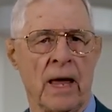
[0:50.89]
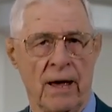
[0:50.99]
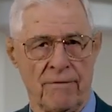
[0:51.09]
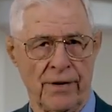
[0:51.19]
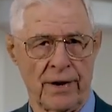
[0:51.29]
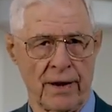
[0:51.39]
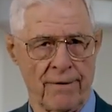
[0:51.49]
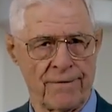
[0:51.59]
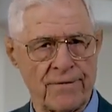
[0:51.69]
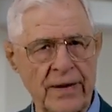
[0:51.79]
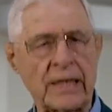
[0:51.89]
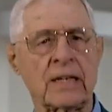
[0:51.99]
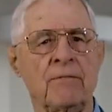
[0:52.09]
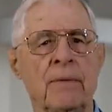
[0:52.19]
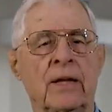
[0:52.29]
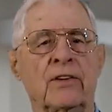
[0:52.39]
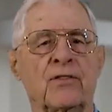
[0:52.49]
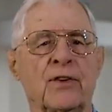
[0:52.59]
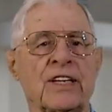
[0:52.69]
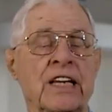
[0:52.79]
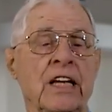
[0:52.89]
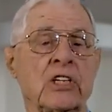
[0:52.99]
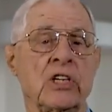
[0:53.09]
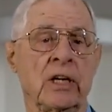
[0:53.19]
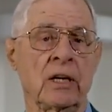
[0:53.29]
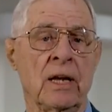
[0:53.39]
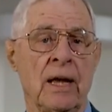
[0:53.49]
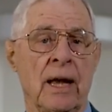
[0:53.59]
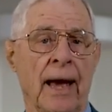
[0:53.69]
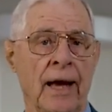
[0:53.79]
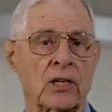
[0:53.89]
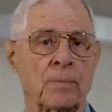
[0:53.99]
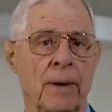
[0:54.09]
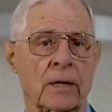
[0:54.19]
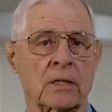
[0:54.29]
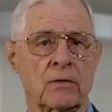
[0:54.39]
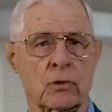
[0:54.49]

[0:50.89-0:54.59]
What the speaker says: A very effective method for teaching aspects of